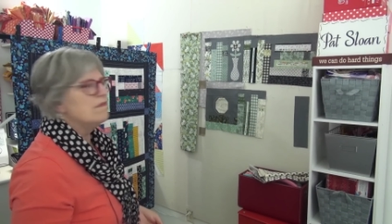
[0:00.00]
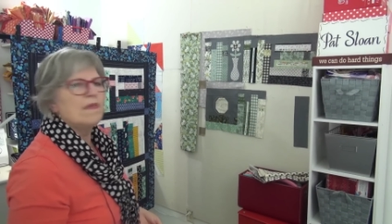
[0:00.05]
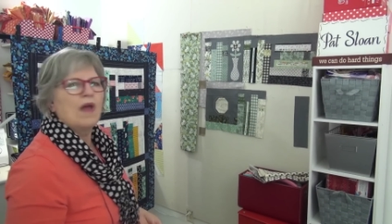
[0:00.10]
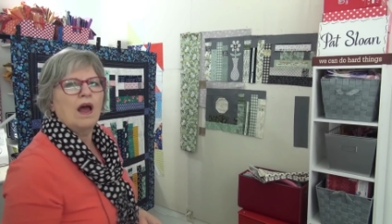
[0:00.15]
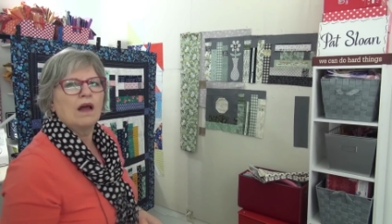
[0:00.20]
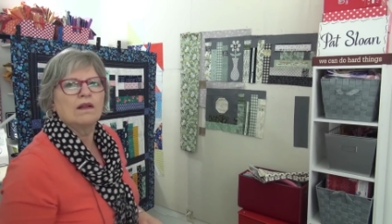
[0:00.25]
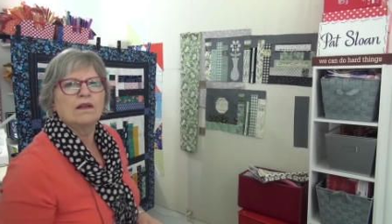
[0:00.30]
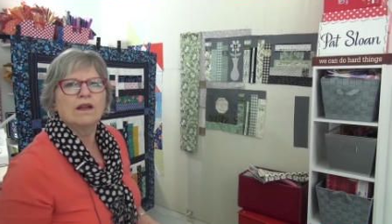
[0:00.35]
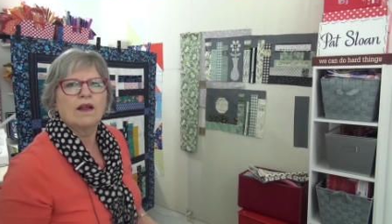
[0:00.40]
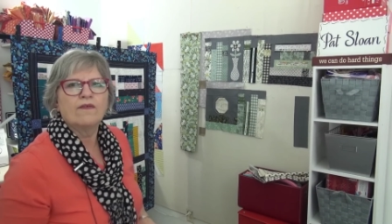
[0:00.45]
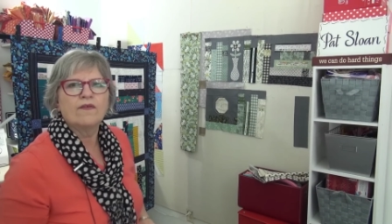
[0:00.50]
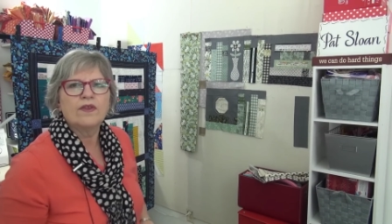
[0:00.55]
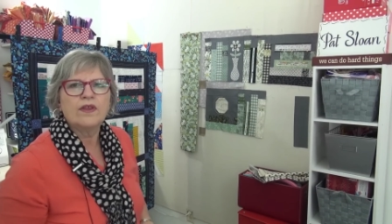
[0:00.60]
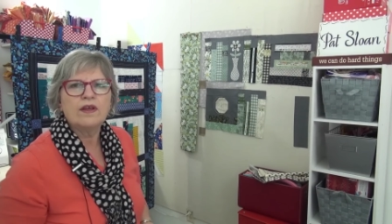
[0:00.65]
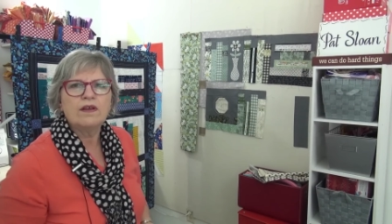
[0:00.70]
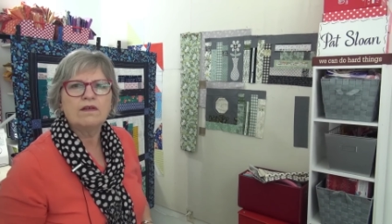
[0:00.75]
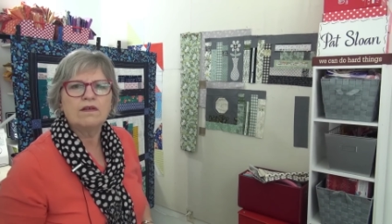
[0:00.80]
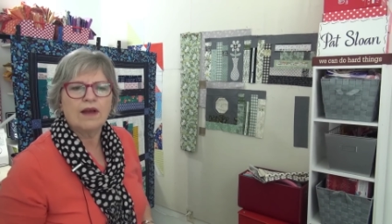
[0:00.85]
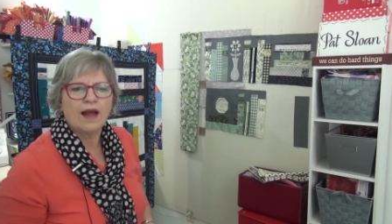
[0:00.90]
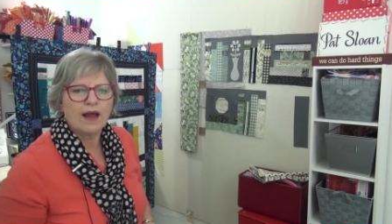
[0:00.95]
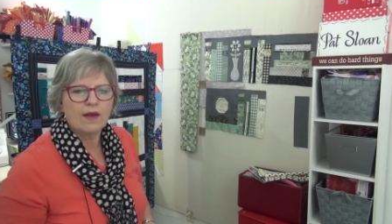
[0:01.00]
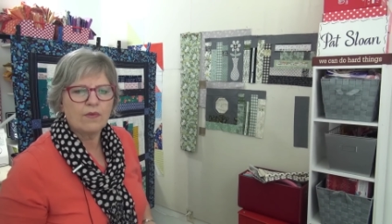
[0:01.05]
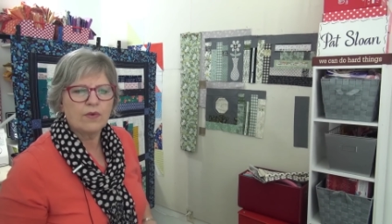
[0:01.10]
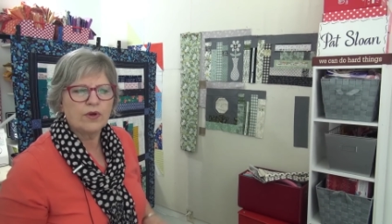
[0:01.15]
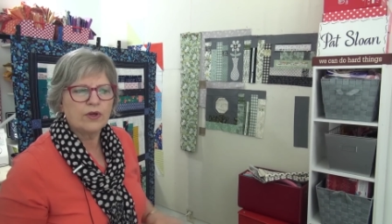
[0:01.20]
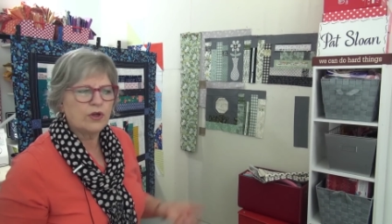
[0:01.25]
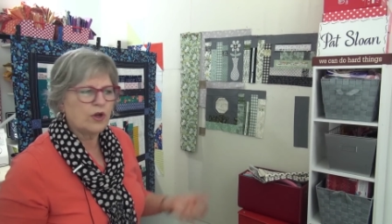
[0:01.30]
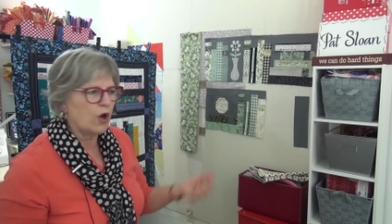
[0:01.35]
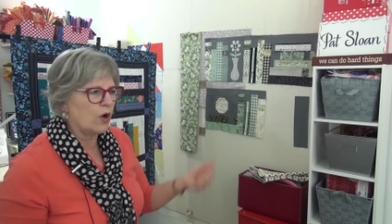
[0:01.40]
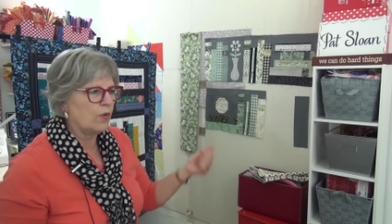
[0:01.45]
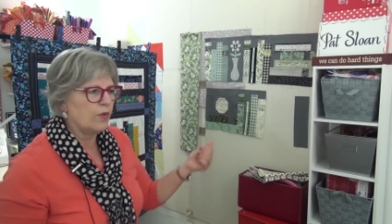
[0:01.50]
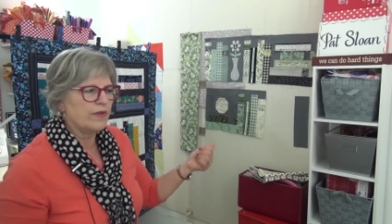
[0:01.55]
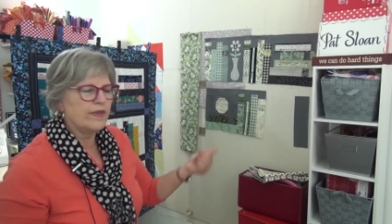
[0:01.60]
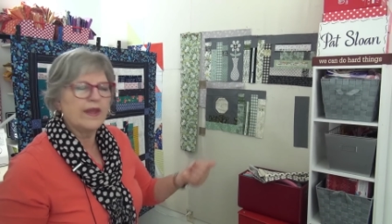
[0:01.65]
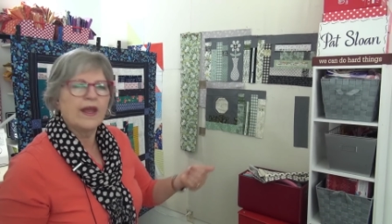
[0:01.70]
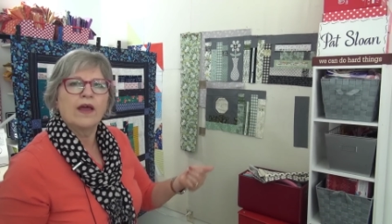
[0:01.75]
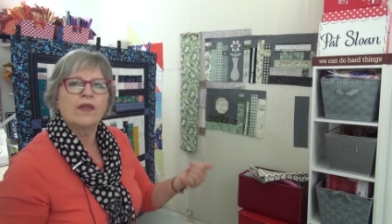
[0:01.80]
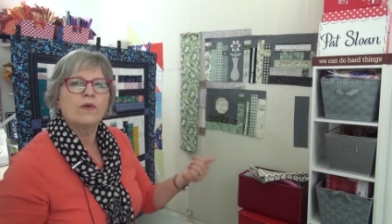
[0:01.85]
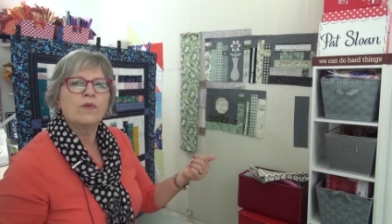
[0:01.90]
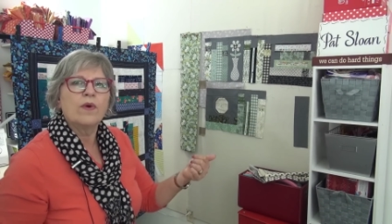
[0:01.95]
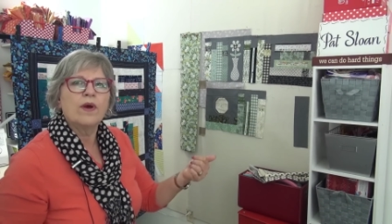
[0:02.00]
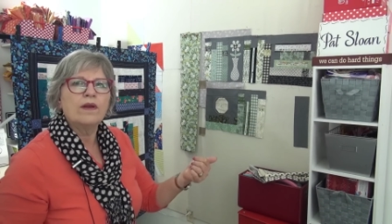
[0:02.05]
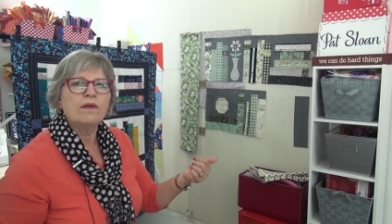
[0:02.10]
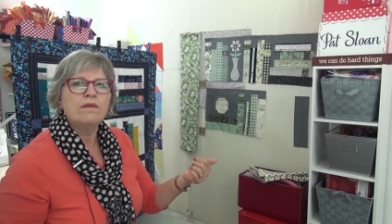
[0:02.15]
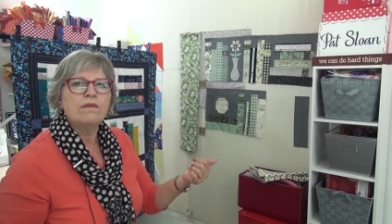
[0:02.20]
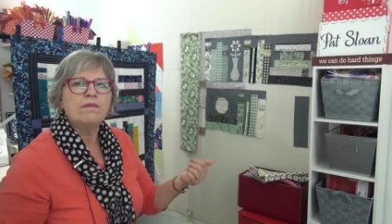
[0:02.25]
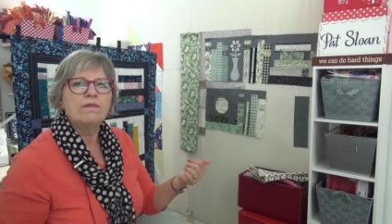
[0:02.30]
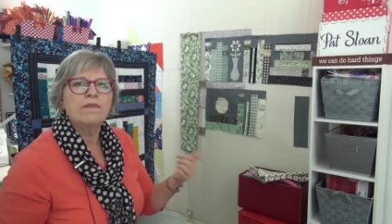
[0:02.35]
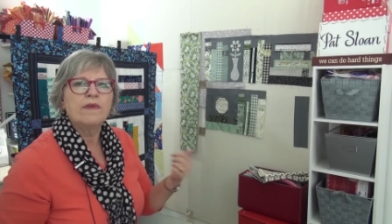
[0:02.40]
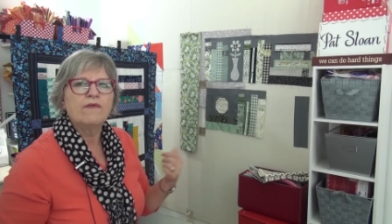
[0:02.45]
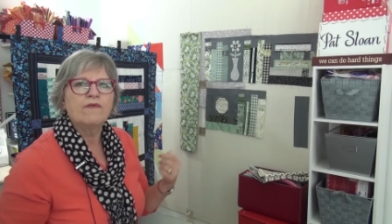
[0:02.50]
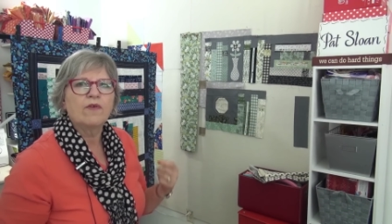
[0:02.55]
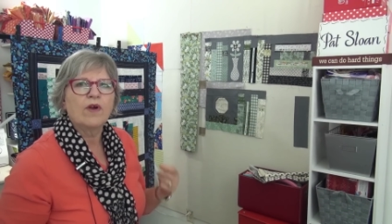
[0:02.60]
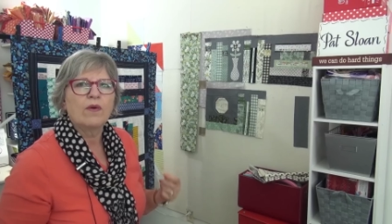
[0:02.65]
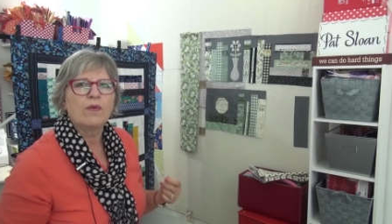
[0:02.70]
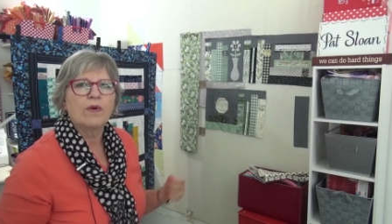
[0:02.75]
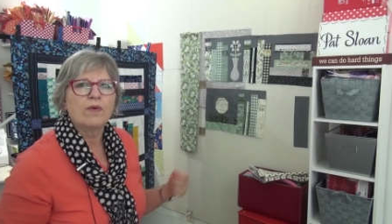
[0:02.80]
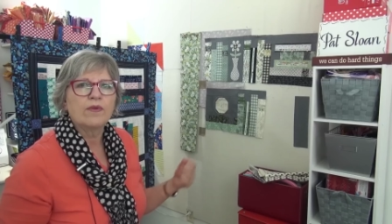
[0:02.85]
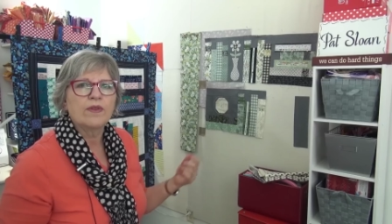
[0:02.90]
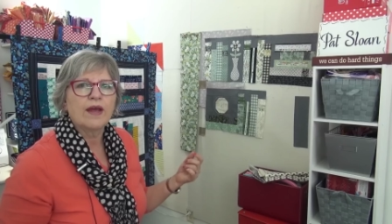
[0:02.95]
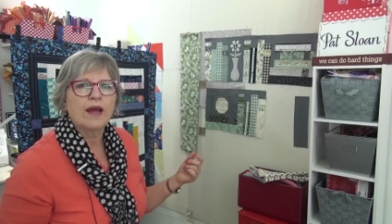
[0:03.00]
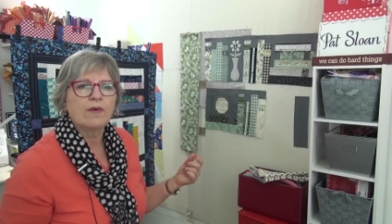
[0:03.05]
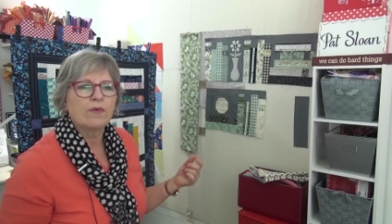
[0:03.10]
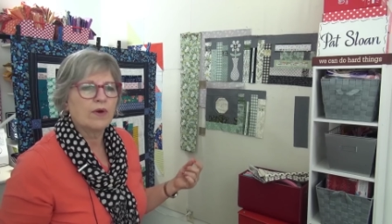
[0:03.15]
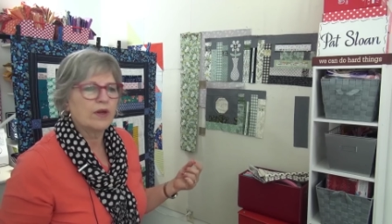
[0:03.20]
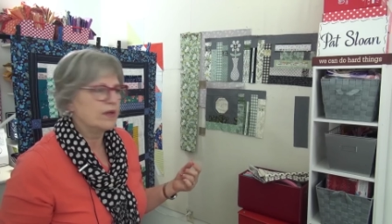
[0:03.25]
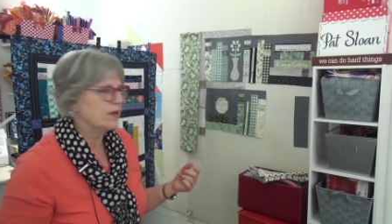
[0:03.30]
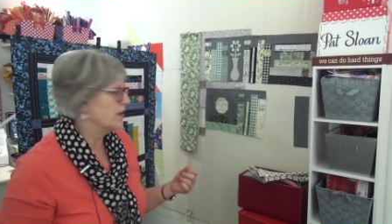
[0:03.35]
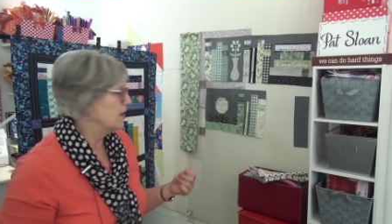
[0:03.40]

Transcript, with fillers: not in love with it. I would go with the other one before I went with that one.